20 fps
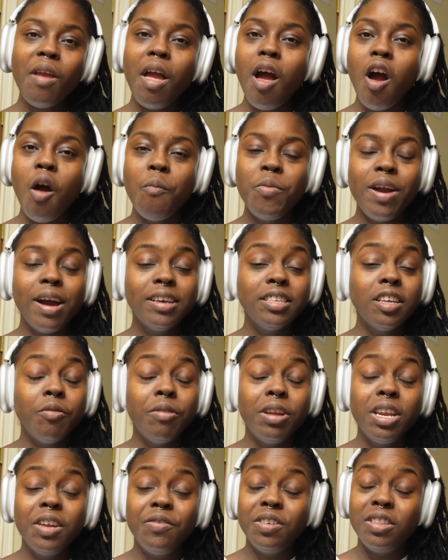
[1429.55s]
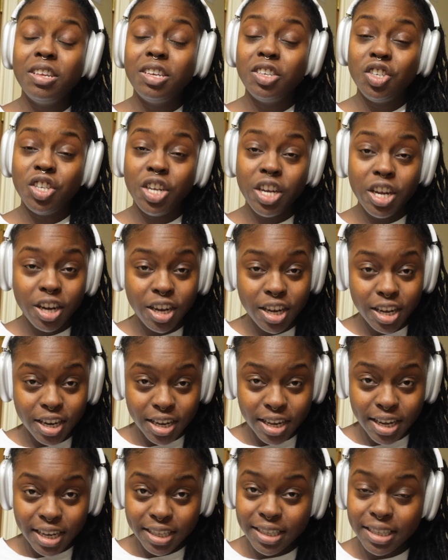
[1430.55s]
I hope you guys are ready for this year,
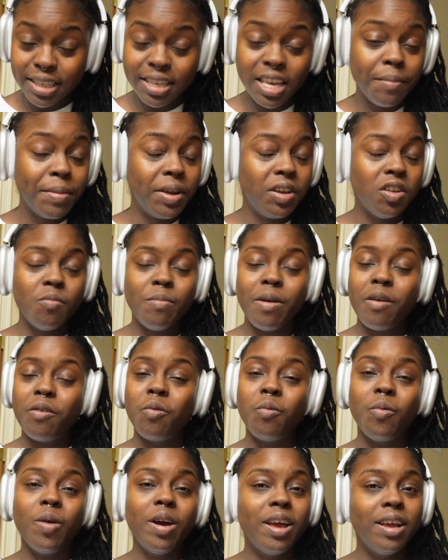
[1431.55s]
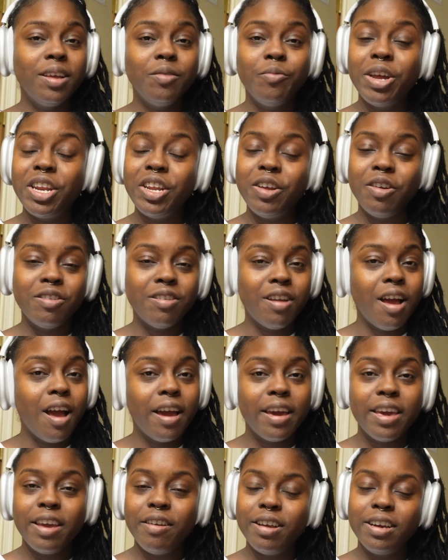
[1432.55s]
honey, because it's coming no matter what. Ready or
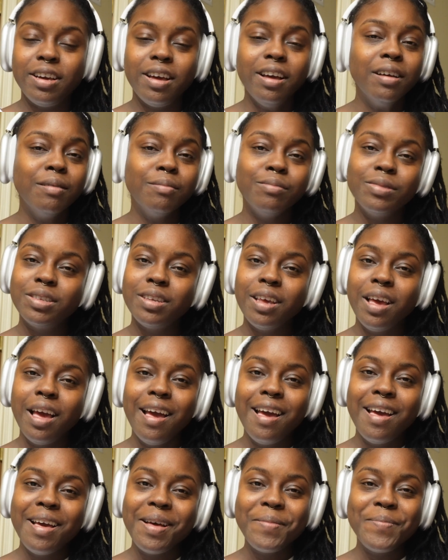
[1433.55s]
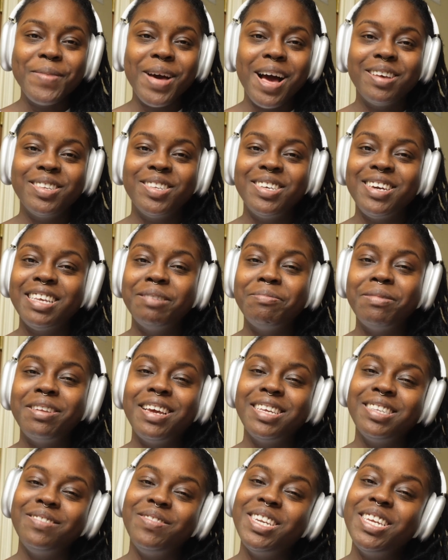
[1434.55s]
not, here it comes. But I'll see you guys in my
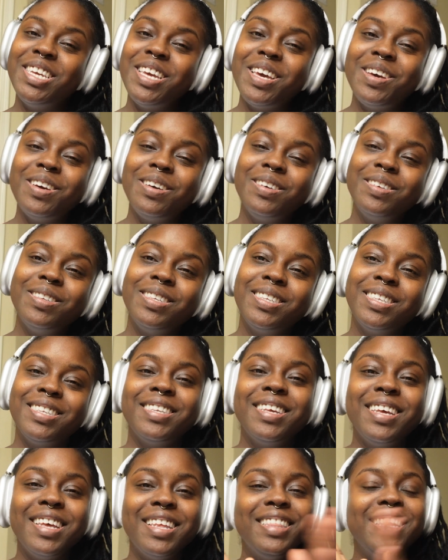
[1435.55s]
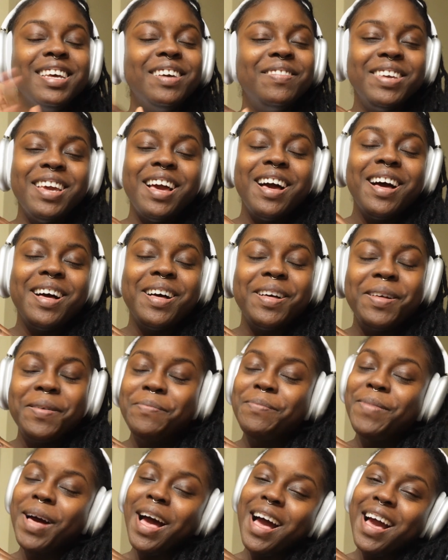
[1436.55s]
next videos. I love y'all.
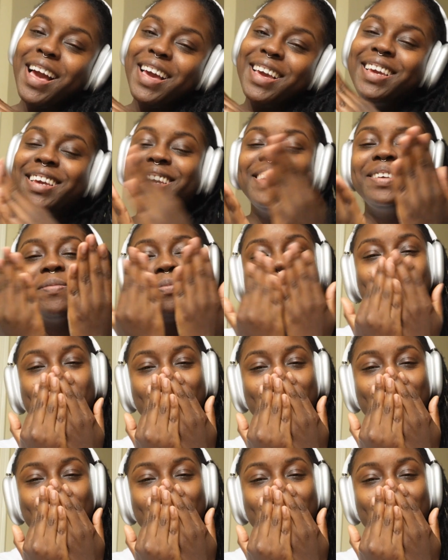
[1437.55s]
Bye.